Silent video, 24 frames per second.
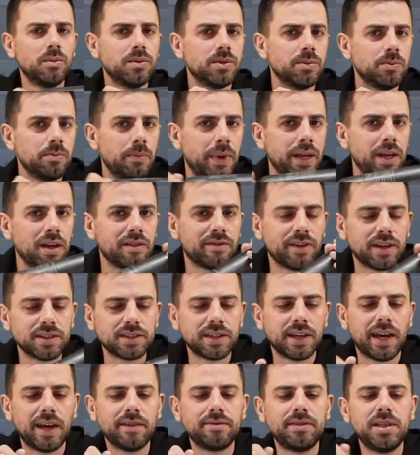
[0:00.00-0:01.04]
many of
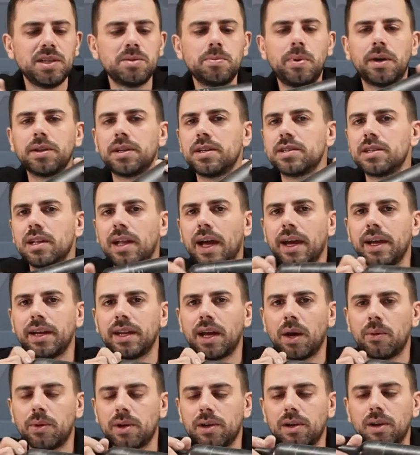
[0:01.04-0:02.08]
us have these bottles lying in
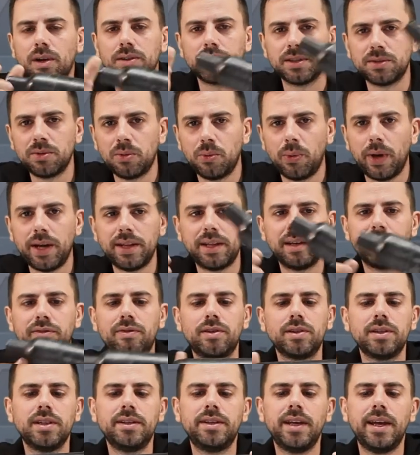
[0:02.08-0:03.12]
our closet waiting
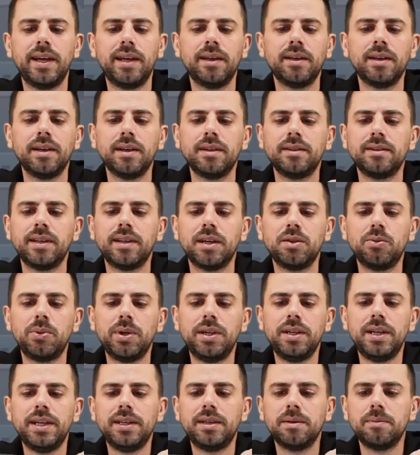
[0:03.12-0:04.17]
for the day that we
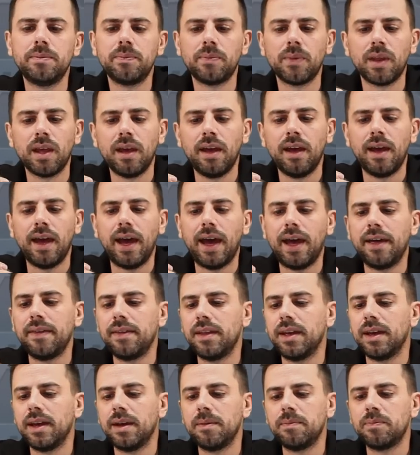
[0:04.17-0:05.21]
need them,
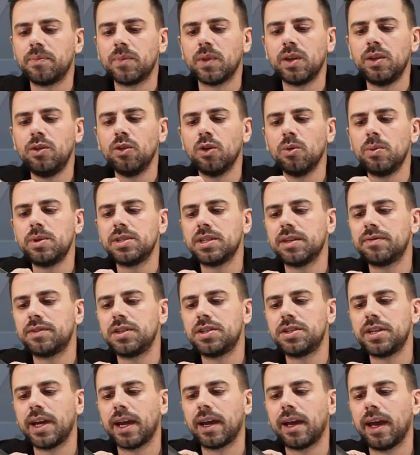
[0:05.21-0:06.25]
and you always have to
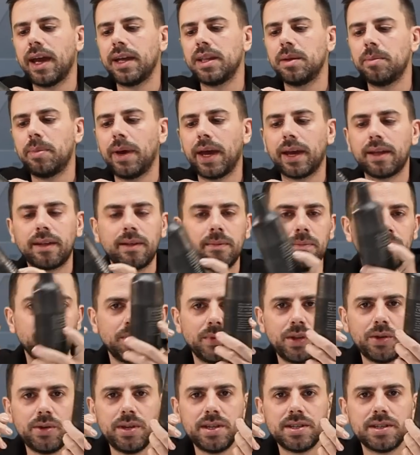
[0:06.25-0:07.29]
check at the back.
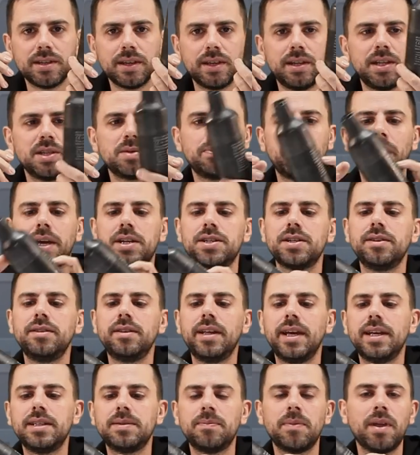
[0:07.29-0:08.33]
There is an inspection
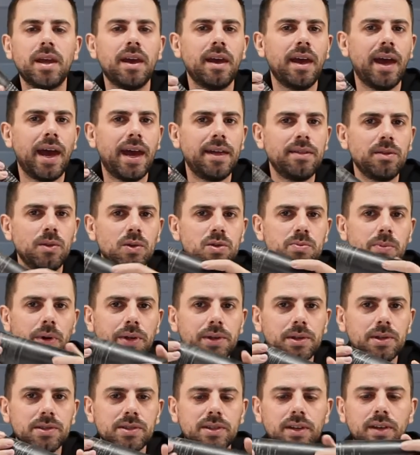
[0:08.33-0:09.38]
date and those
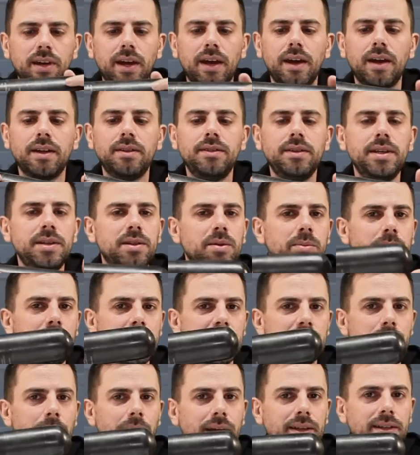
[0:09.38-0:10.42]
bottles need to be
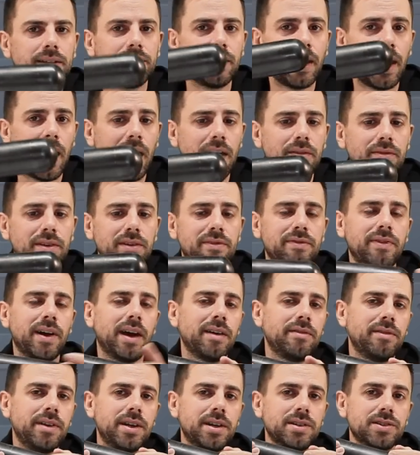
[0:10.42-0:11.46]
inspected every
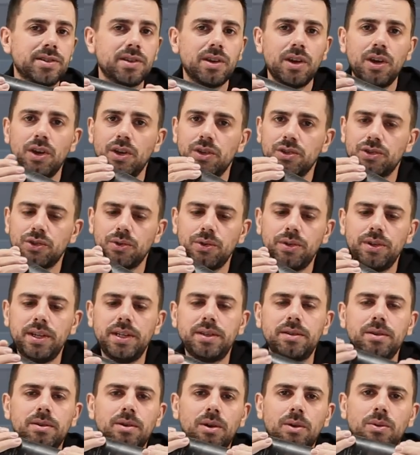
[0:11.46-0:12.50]
5 years. So you
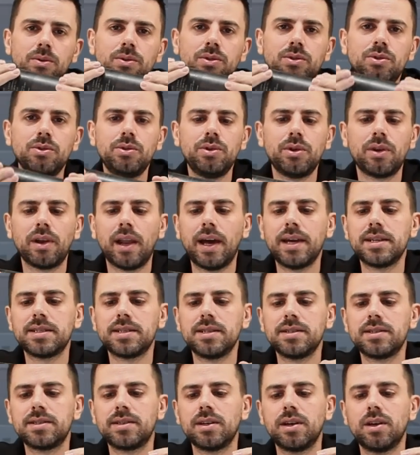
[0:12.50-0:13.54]
need to go to your
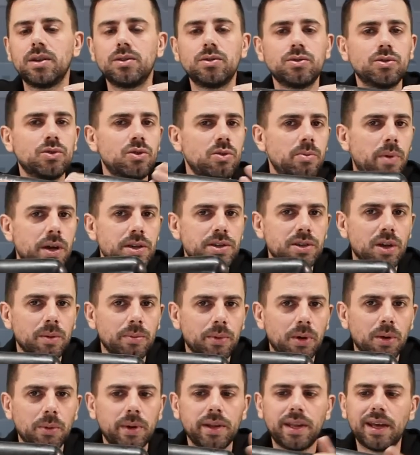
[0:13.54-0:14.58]
licensed scuba shop
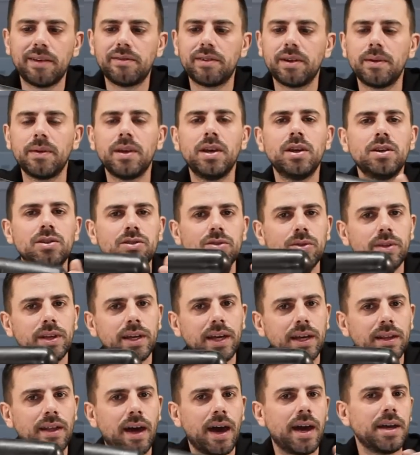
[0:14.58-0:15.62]
or whatever, so they
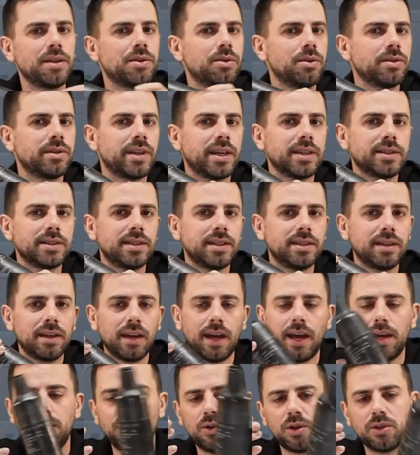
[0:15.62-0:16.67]
can hydro test it
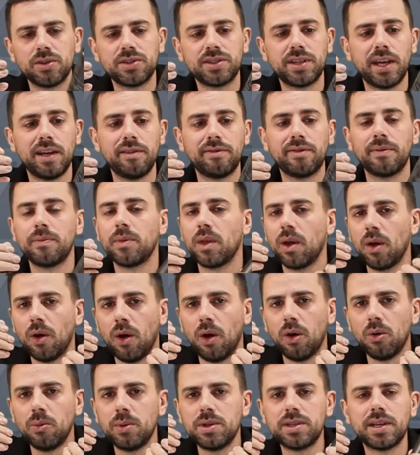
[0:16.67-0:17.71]
and you're safe
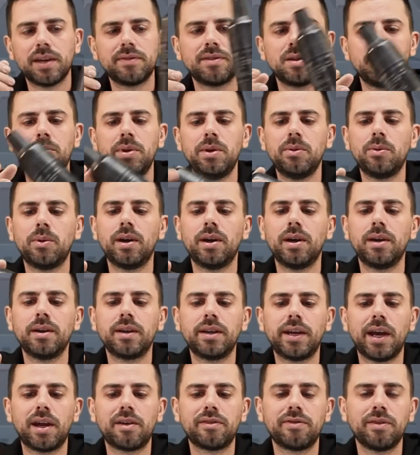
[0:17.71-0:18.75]
always have to be
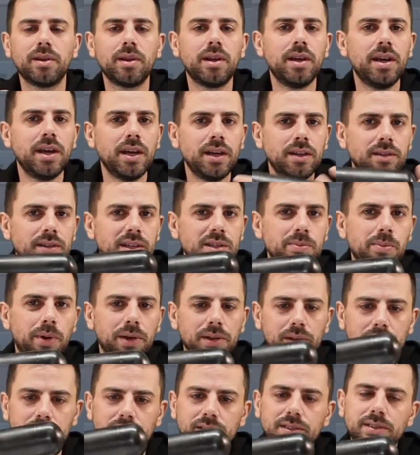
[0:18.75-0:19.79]
careful. These
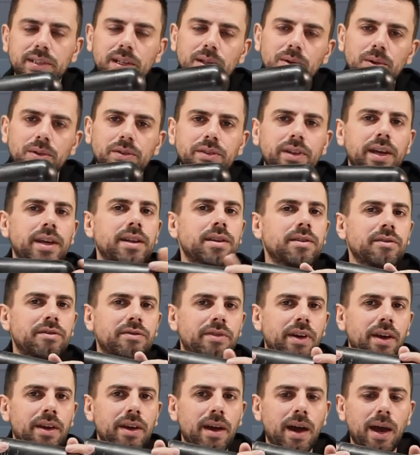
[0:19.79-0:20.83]
bottles still contain
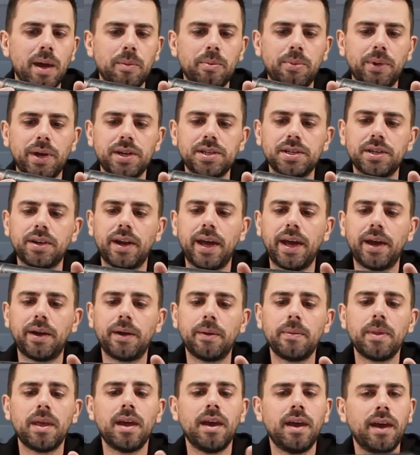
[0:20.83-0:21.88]
very high pressure
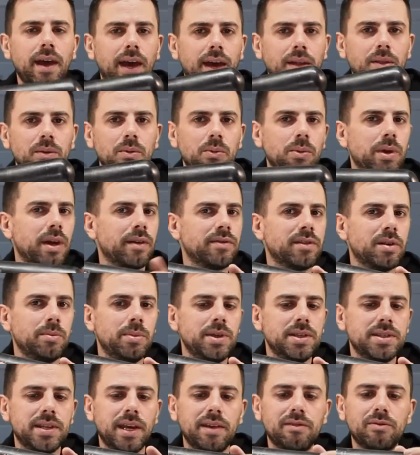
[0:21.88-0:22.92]
air and we have to
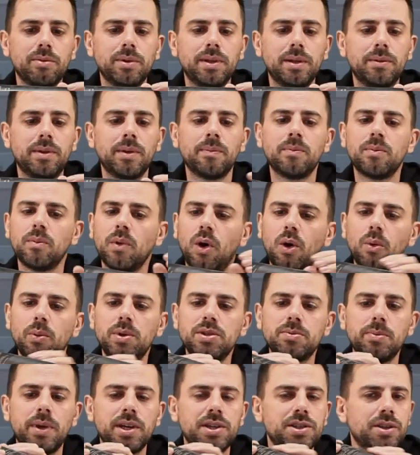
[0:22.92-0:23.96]
be safe with it.
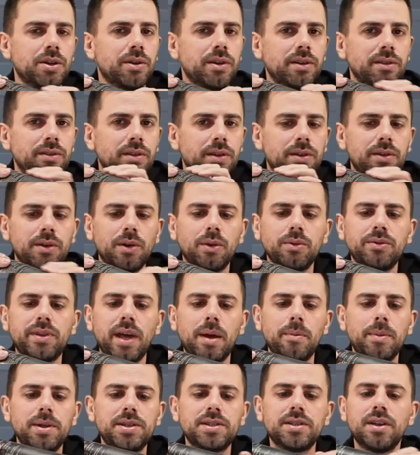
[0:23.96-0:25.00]
Always make sure there are no
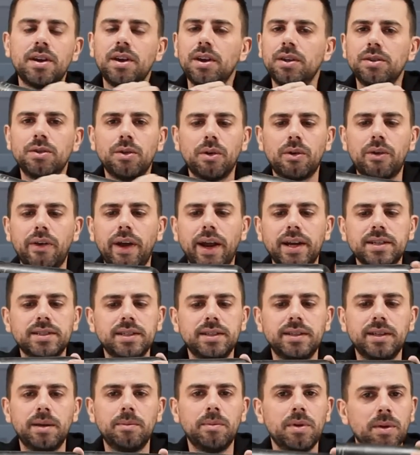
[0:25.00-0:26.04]
damaged, no cracks
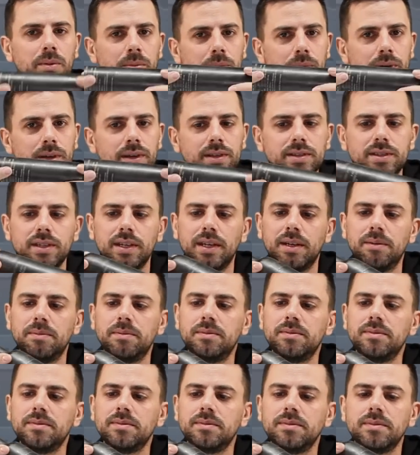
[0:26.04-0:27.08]
in them, because
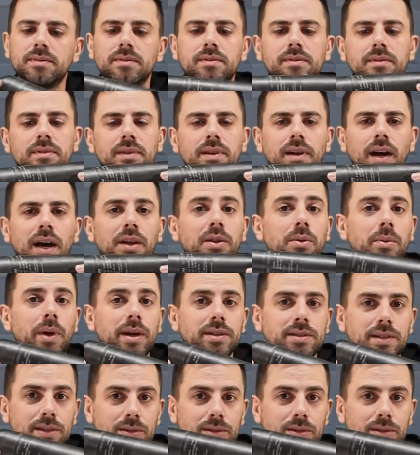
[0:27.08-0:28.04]
otherwise it